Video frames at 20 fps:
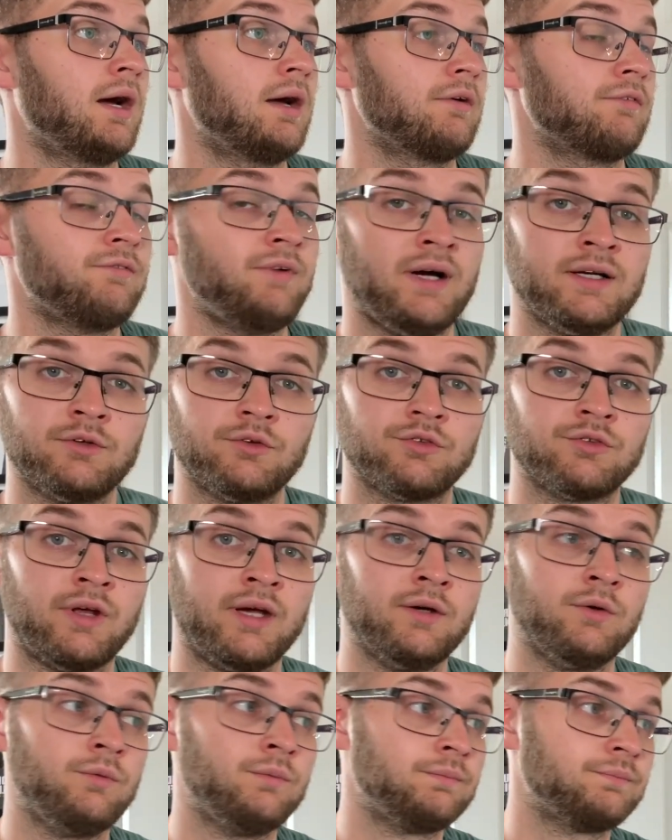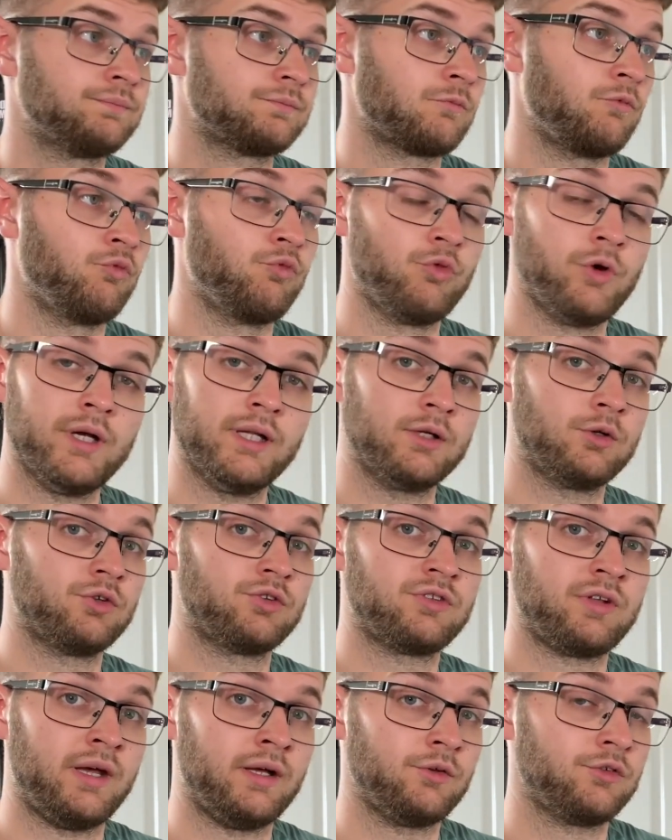Final sale, really good
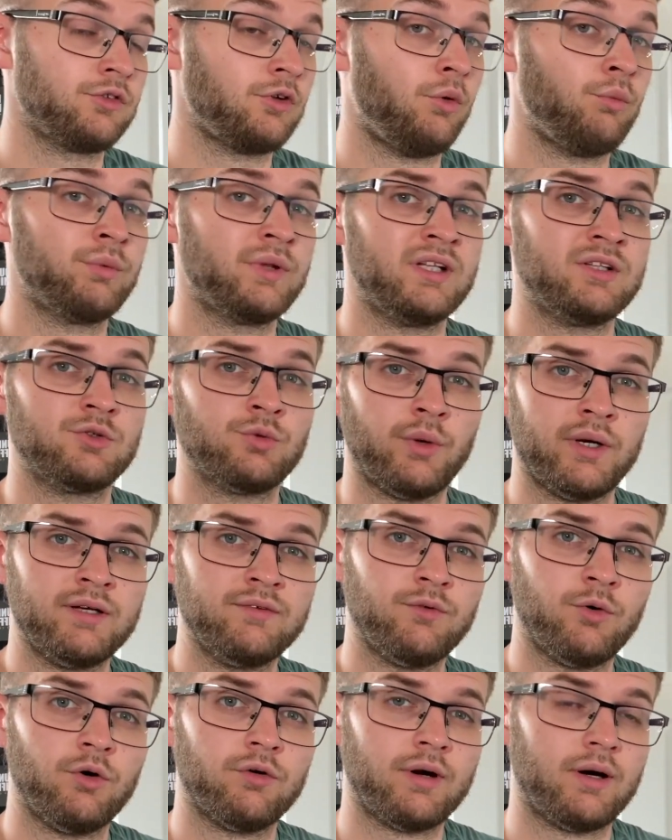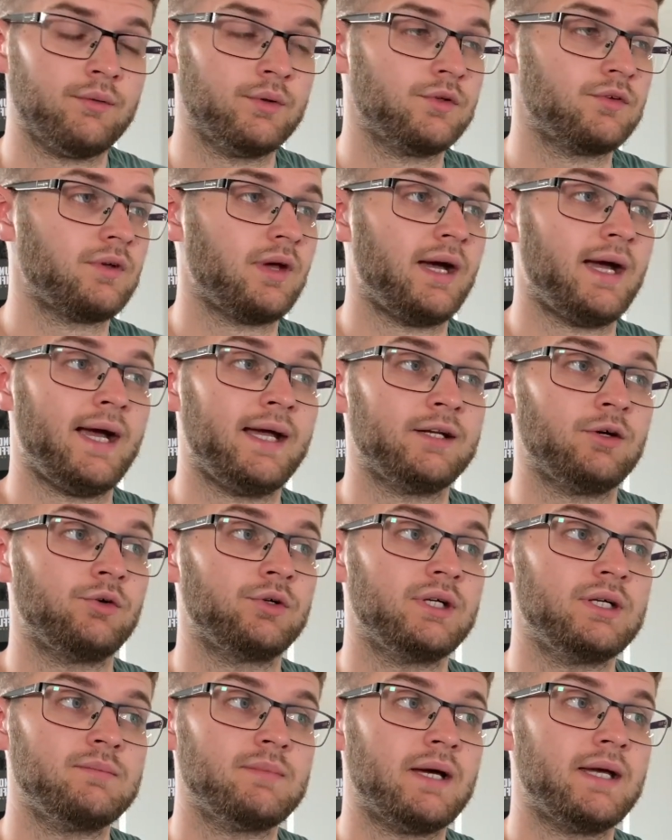sale, sold within 24 hours. I had it on
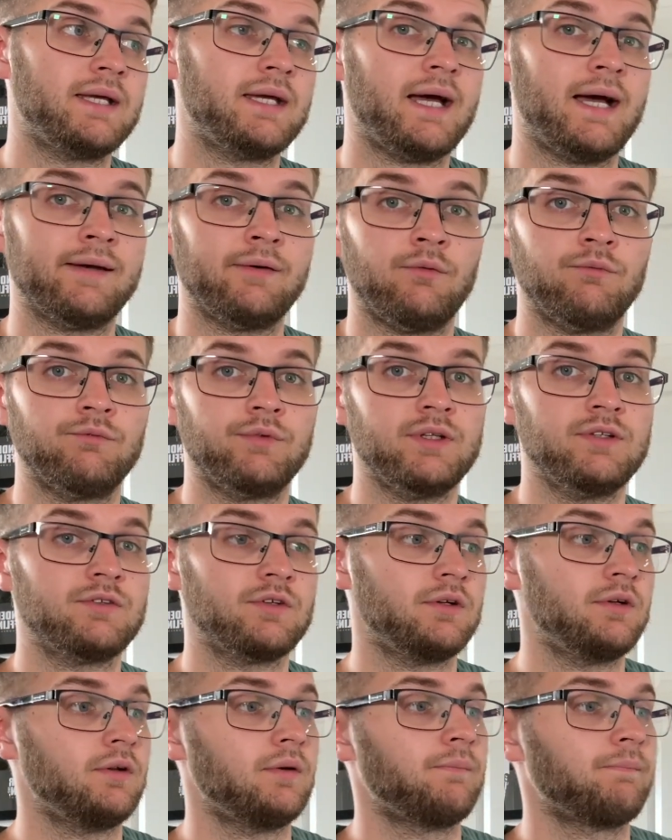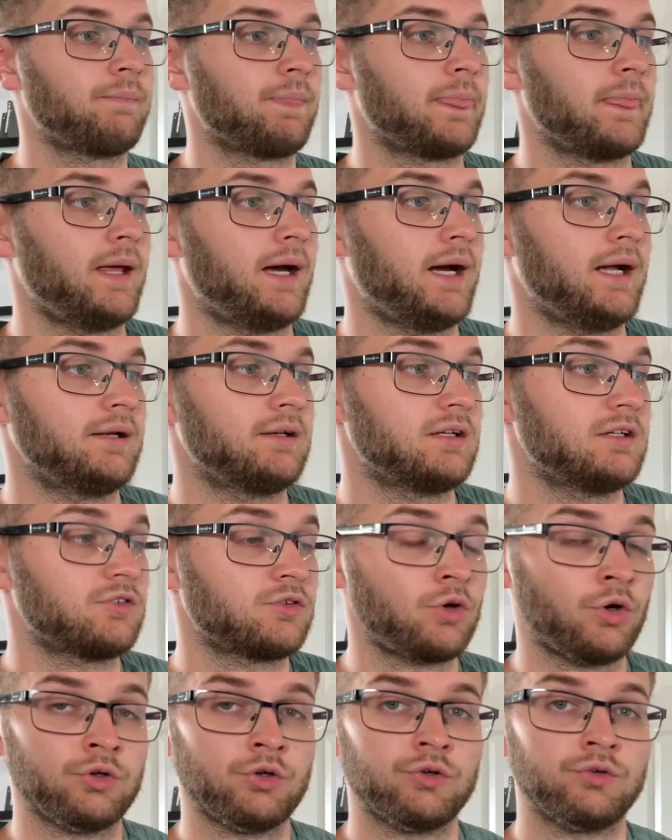eBay and on Vinted, and it's
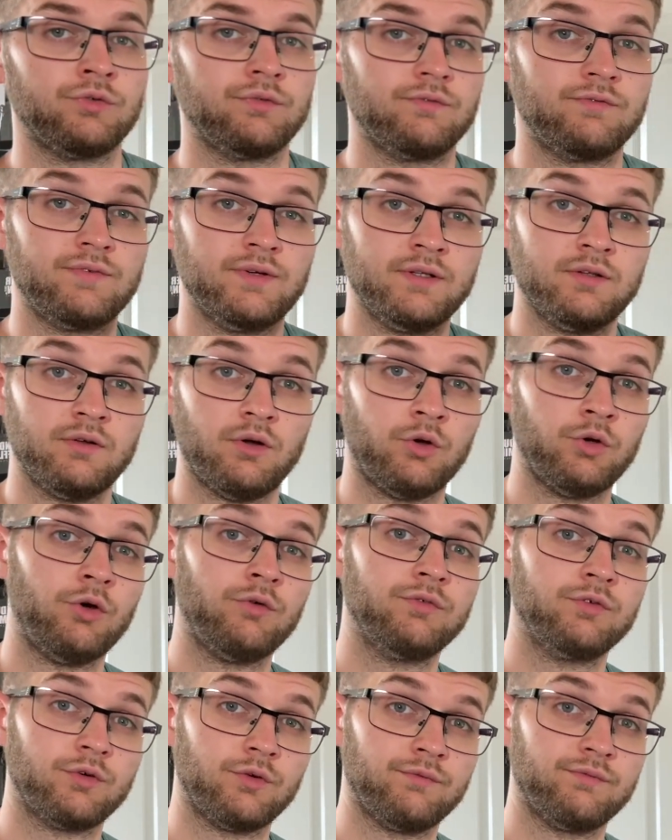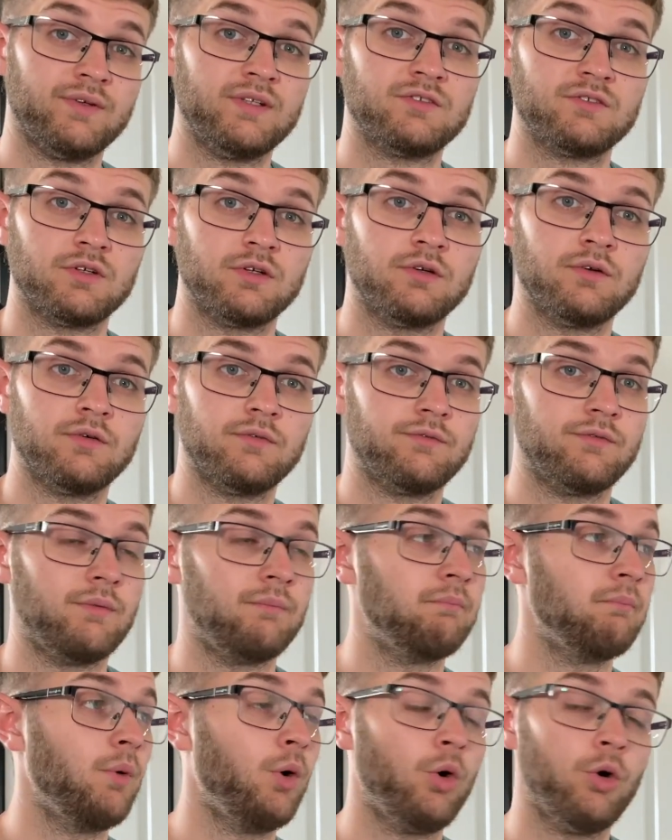gone on offer on Vinted for
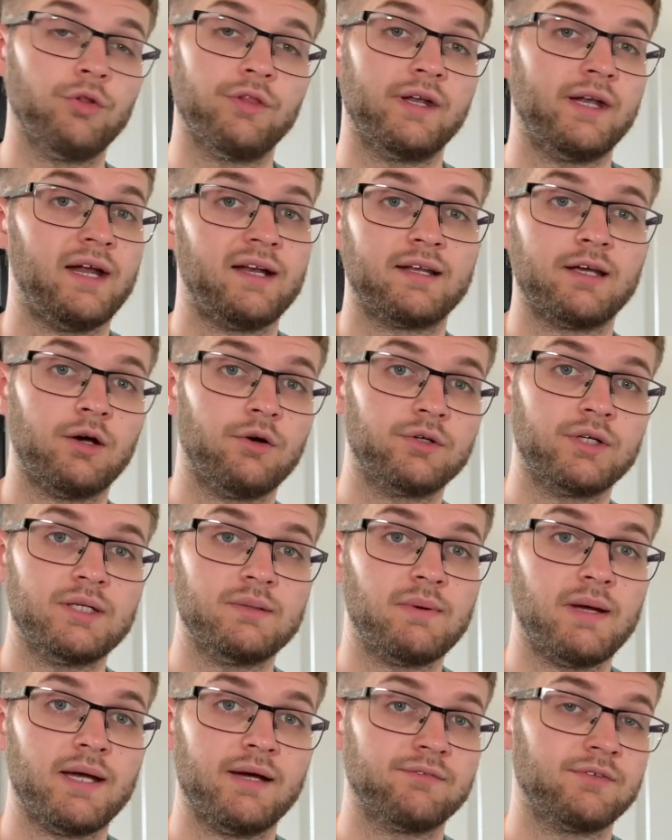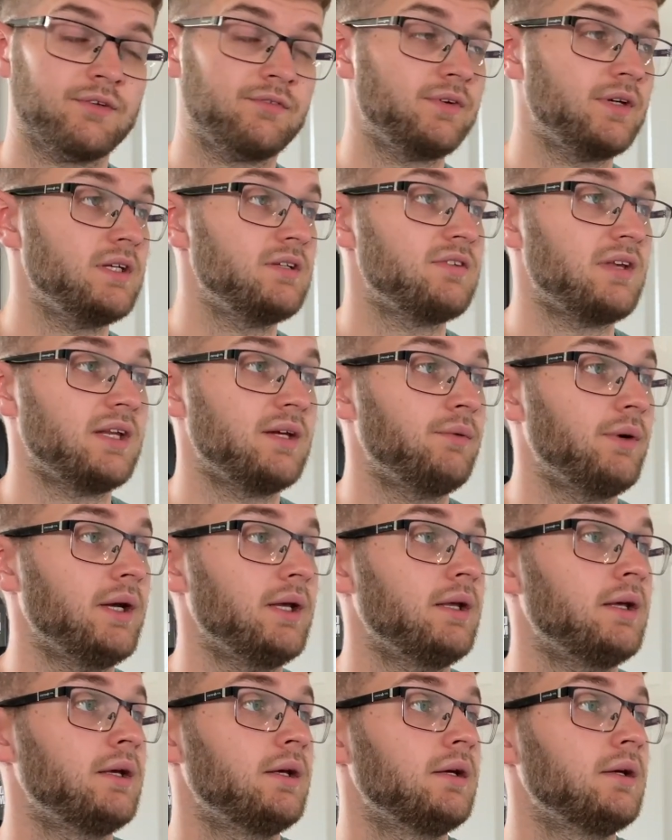more than I'd get on eBay after fees anyway.
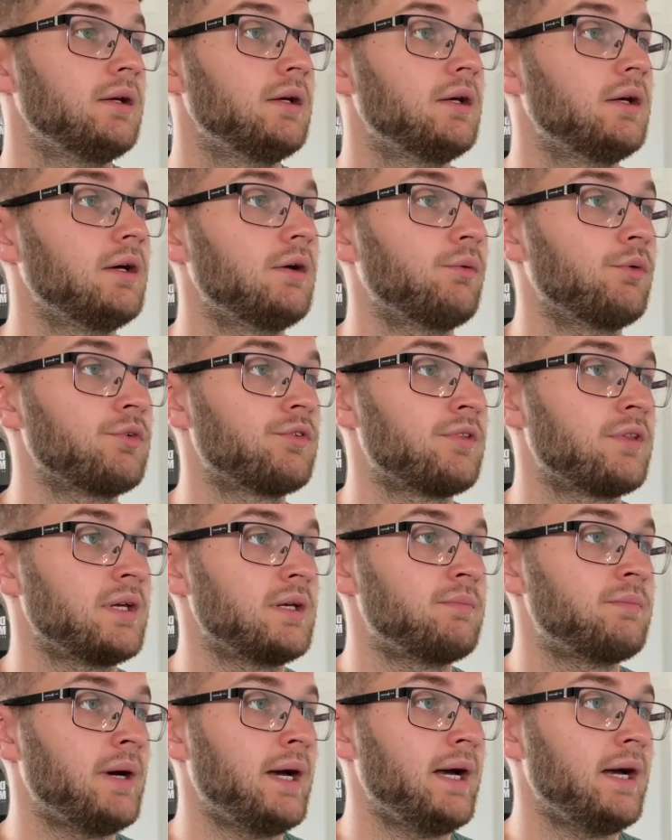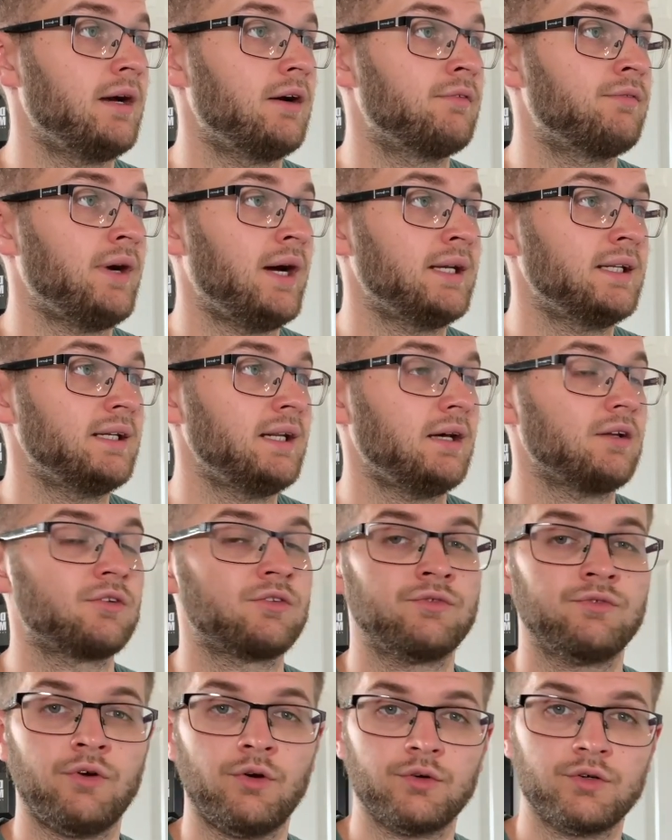Was the pair of Adidas
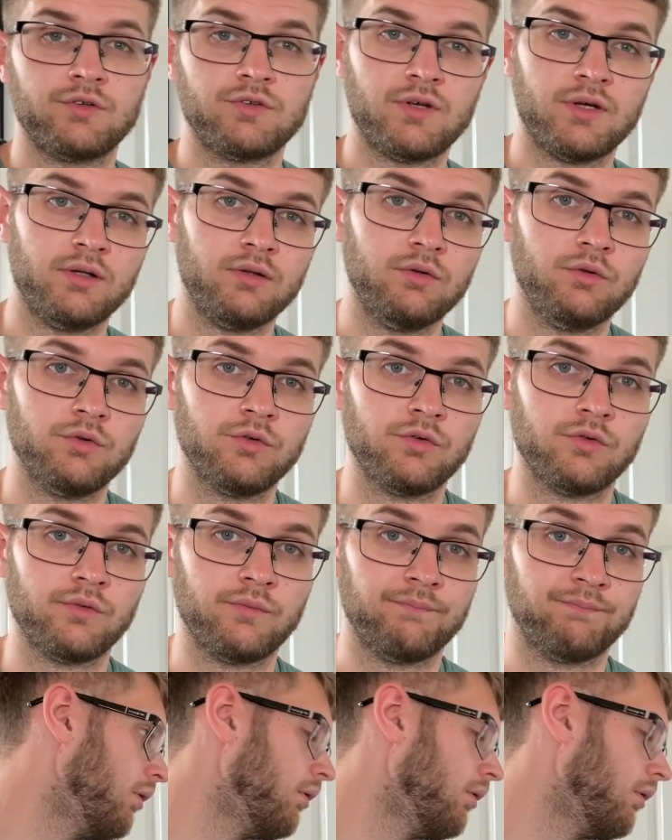Forest Hills.